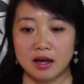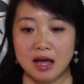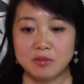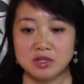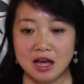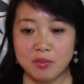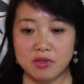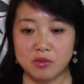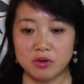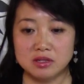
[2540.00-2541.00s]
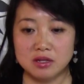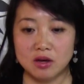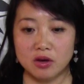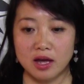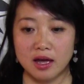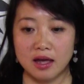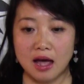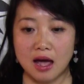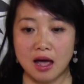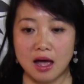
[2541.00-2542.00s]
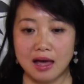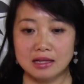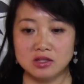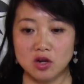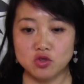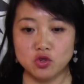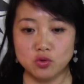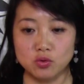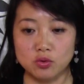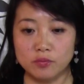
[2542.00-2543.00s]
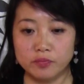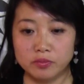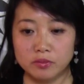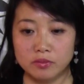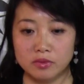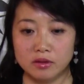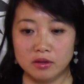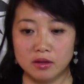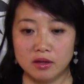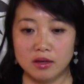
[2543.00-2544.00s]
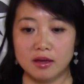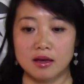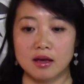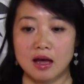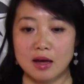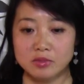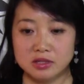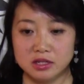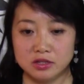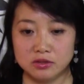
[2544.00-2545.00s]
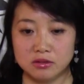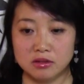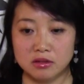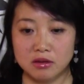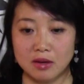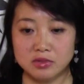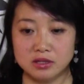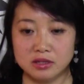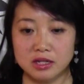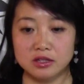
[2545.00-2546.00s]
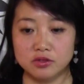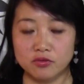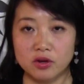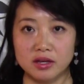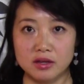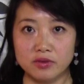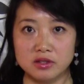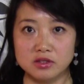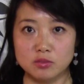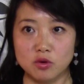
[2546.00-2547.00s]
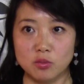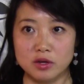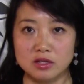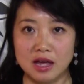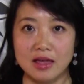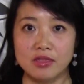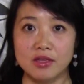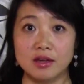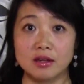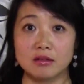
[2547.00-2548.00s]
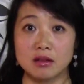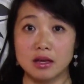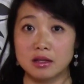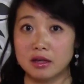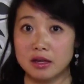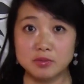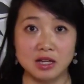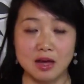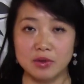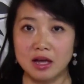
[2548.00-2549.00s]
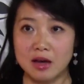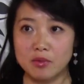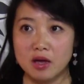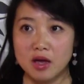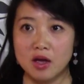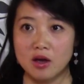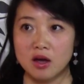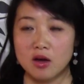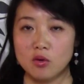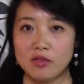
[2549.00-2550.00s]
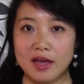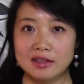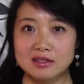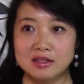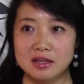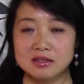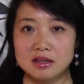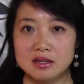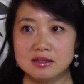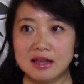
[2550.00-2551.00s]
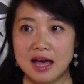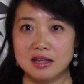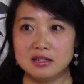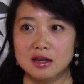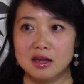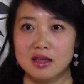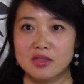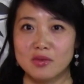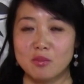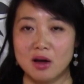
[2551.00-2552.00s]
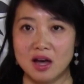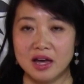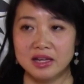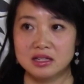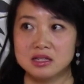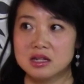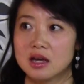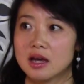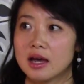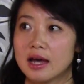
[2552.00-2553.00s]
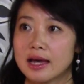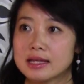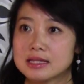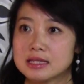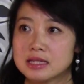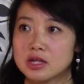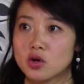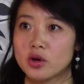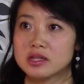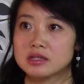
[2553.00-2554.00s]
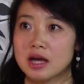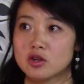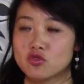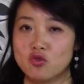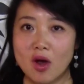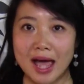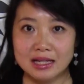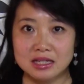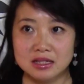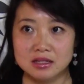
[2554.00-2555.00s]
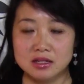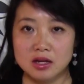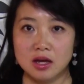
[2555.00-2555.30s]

comes up, and then we say, okay, it's not true. I'm just needing to forgive in this moment, and then it keeps coming up. All that it says is that the mind still is attracted